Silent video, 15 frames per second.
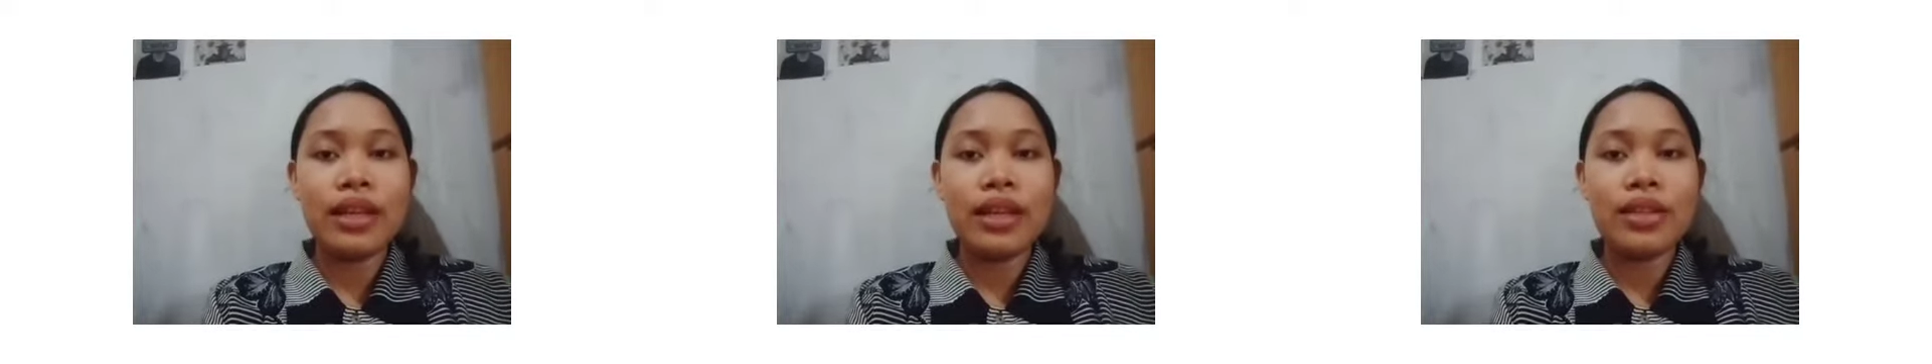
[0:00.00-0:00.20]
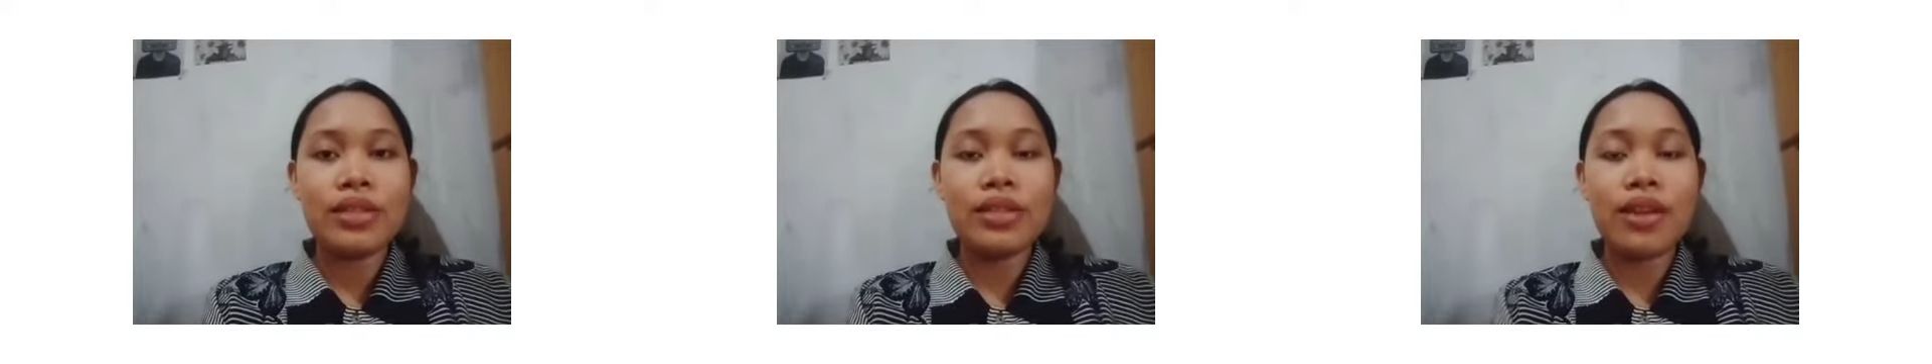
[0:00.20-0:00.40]

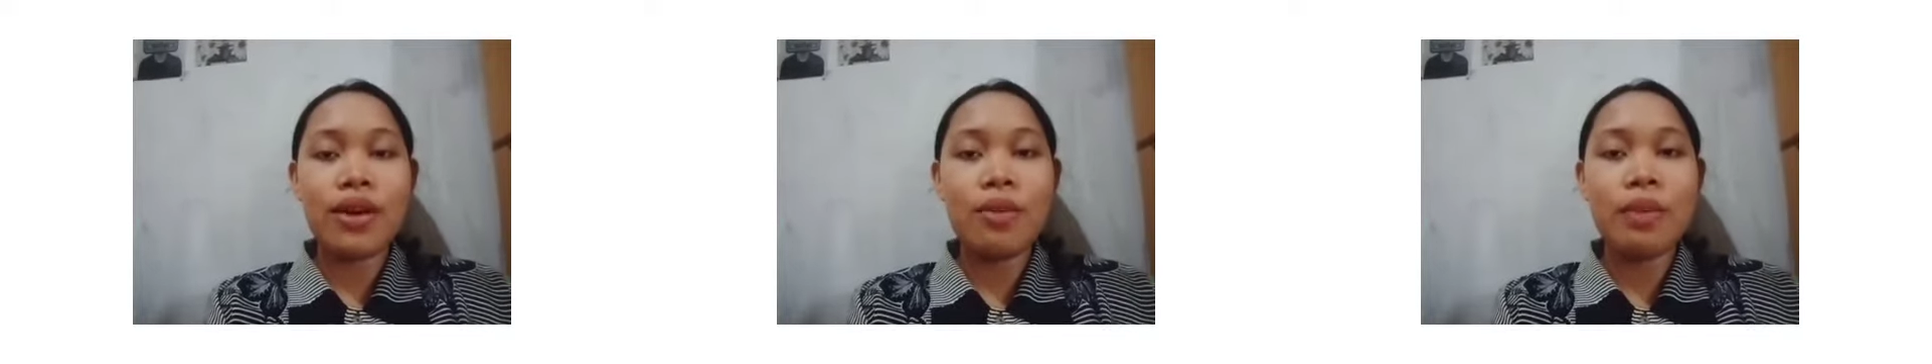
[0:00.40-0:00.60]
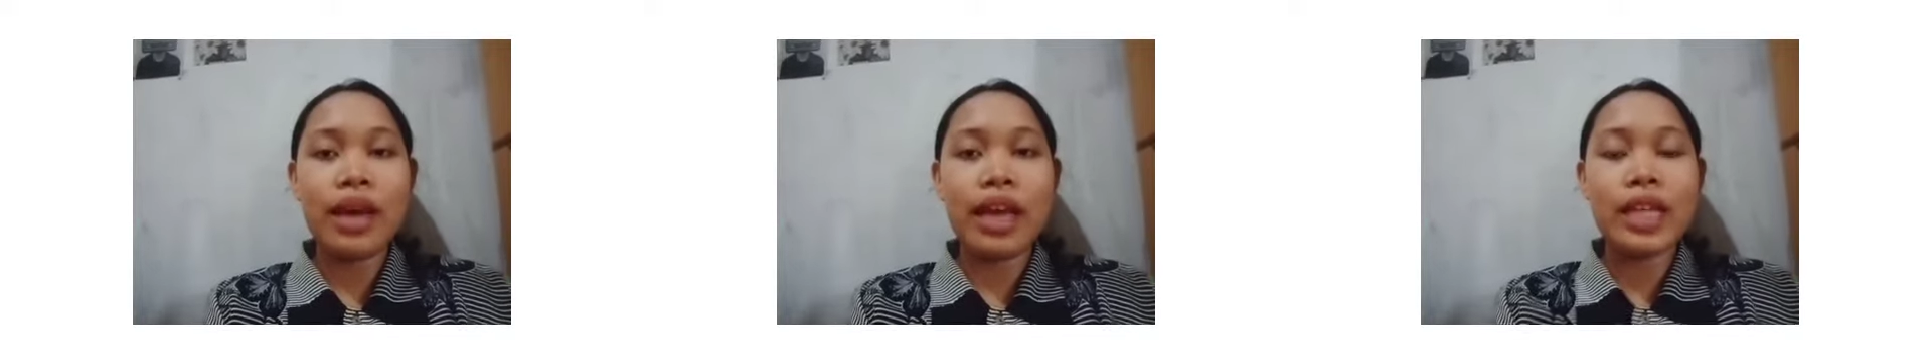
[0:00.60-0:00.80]

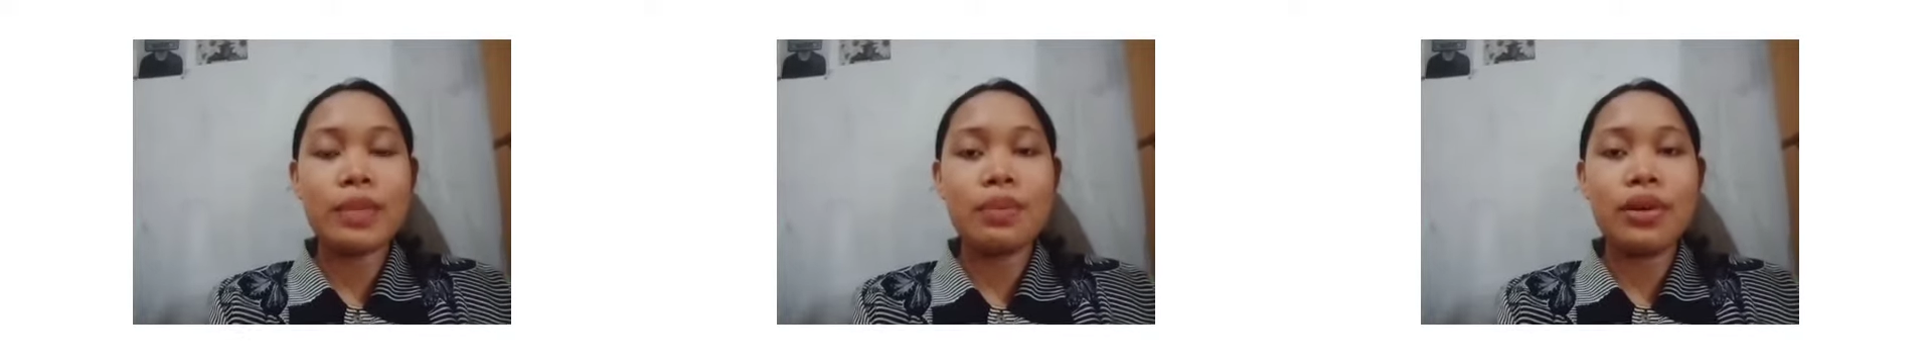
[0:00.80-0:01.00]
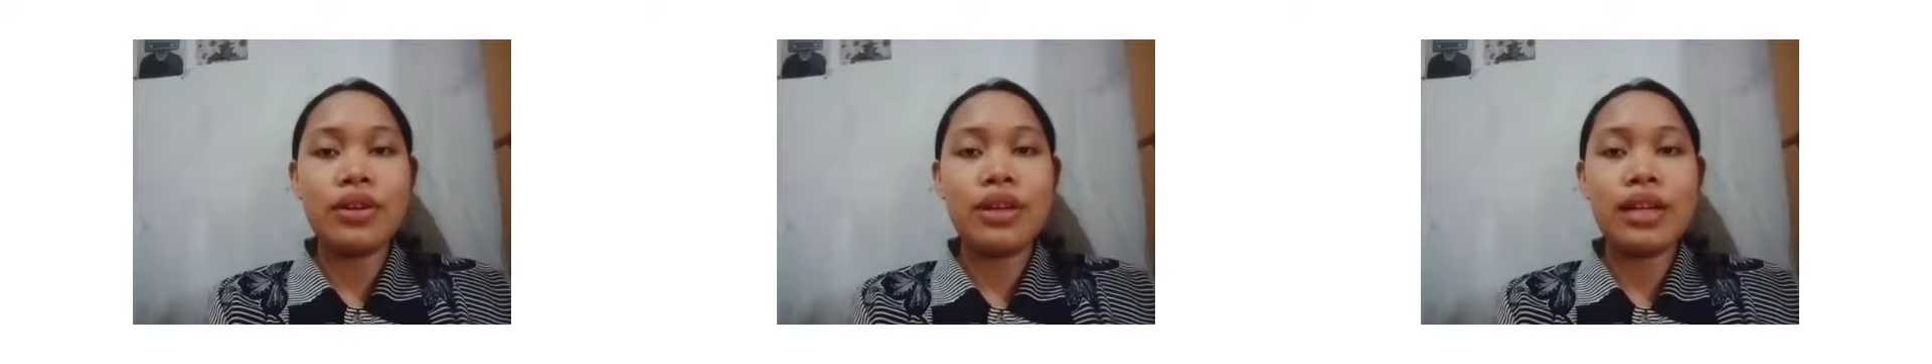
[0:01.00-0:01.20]
So, my
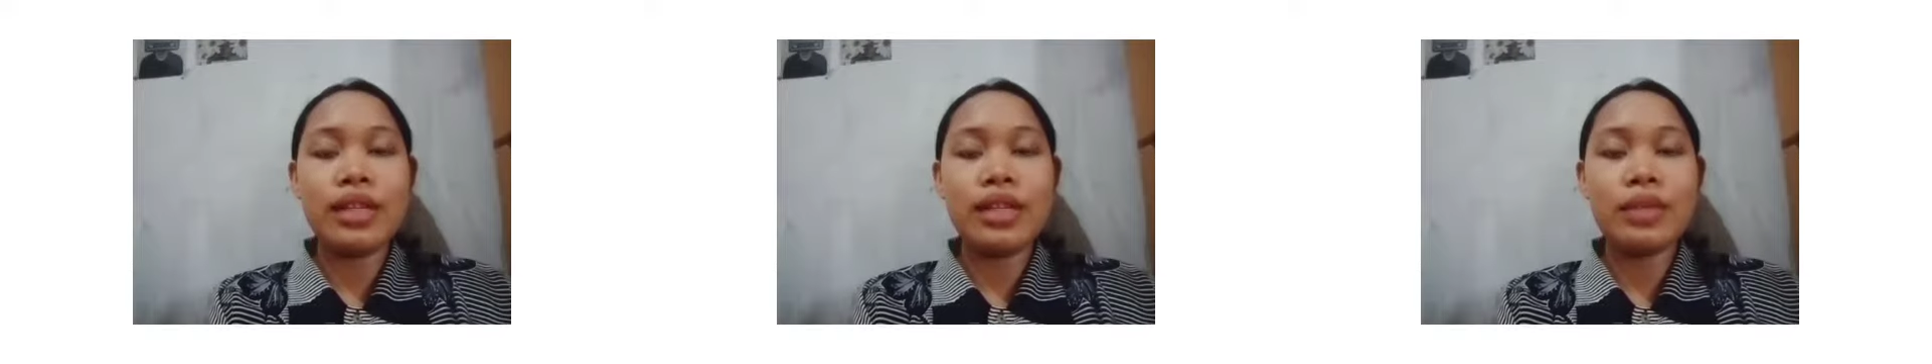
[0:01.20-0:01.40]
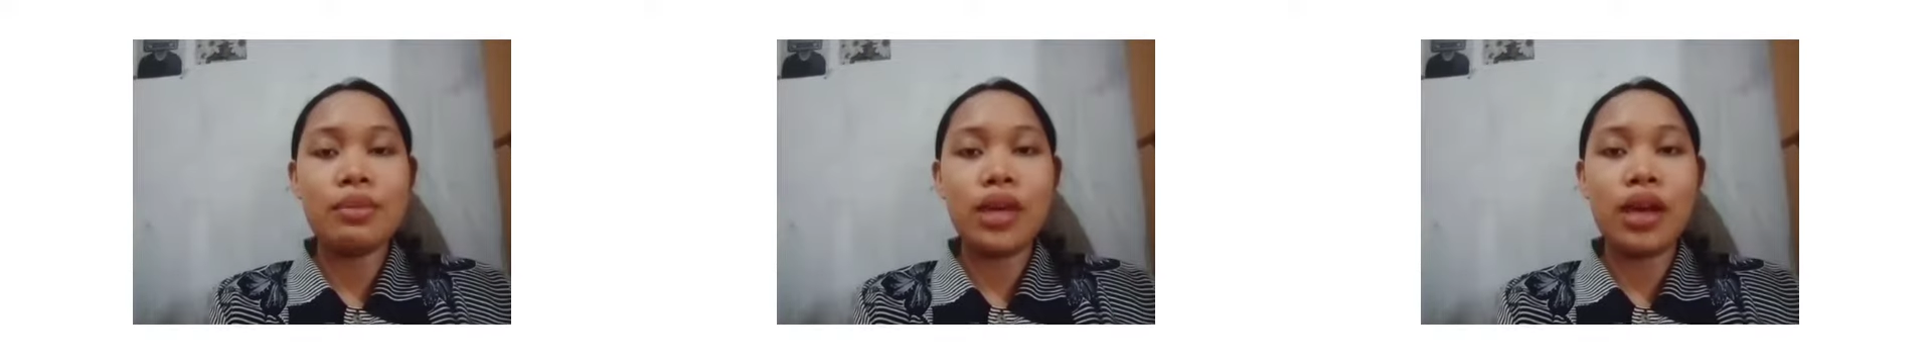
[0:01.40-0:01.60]

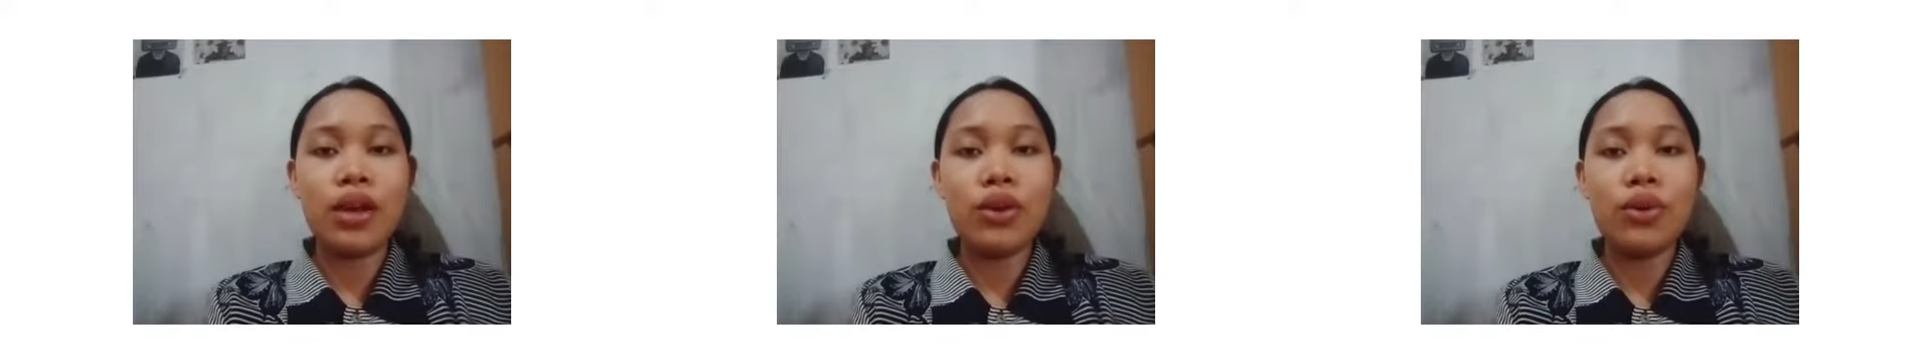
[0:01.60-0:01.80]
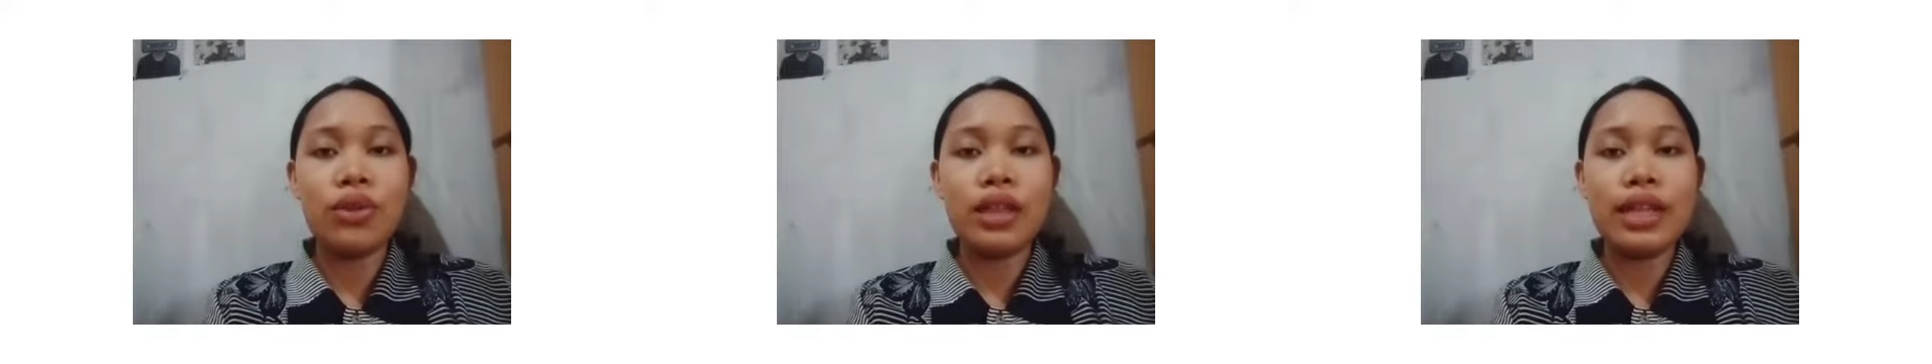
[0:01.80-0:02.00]
experience being a
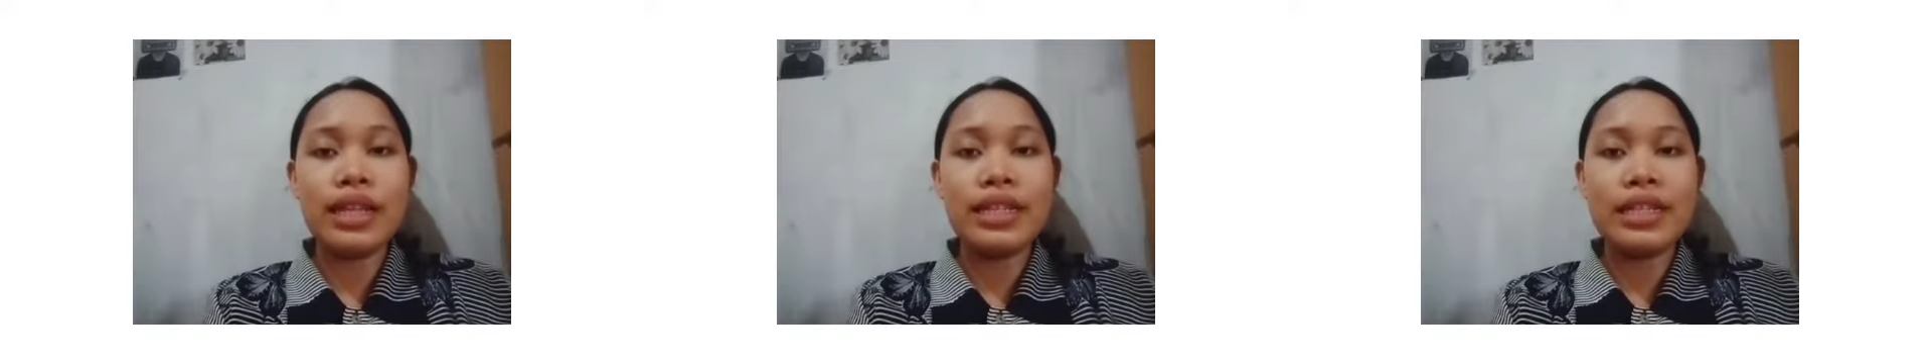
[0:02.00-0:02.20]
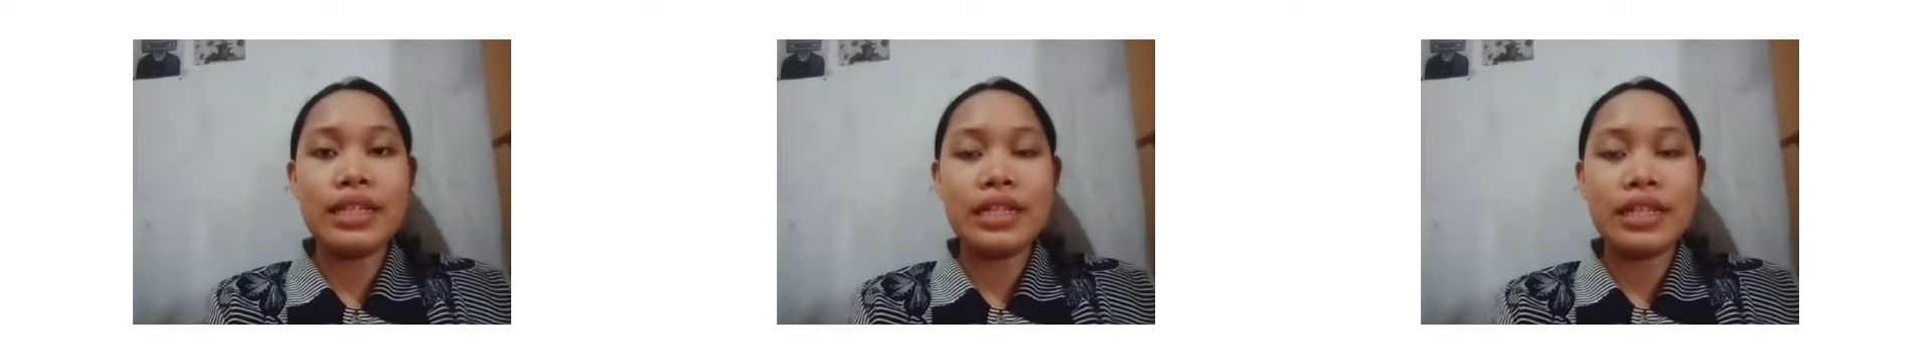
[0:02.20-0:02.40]
good
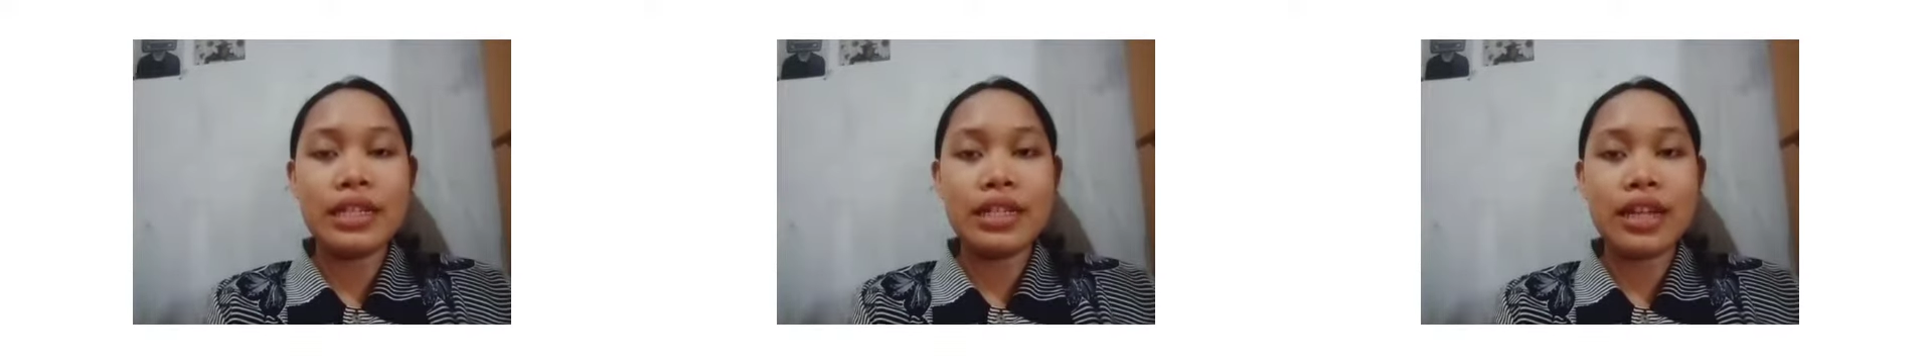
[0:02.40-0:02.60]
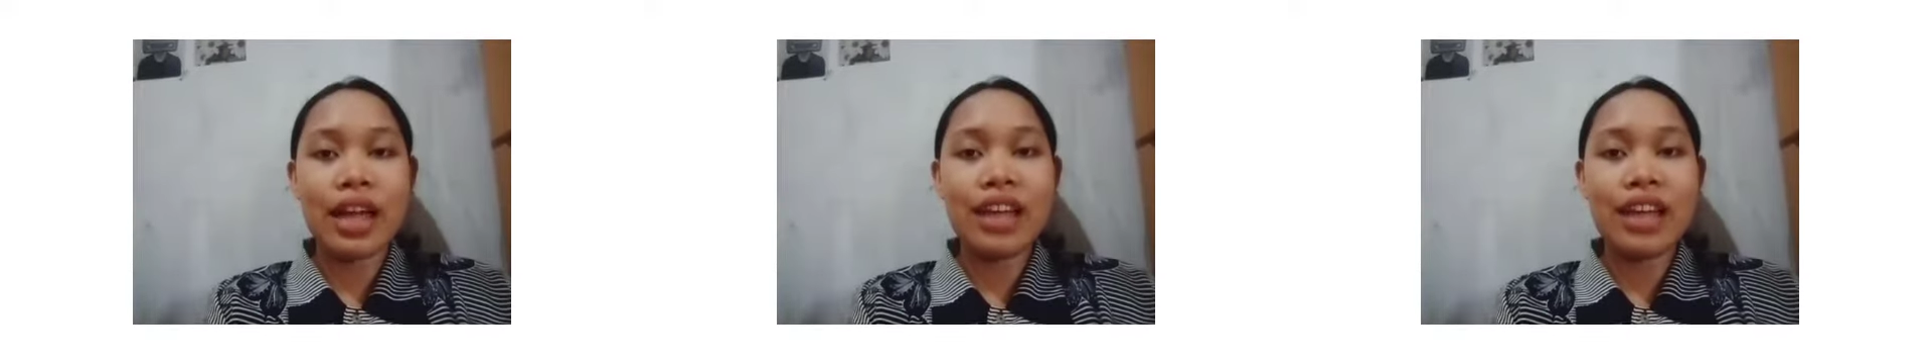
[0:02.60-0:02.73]
listener,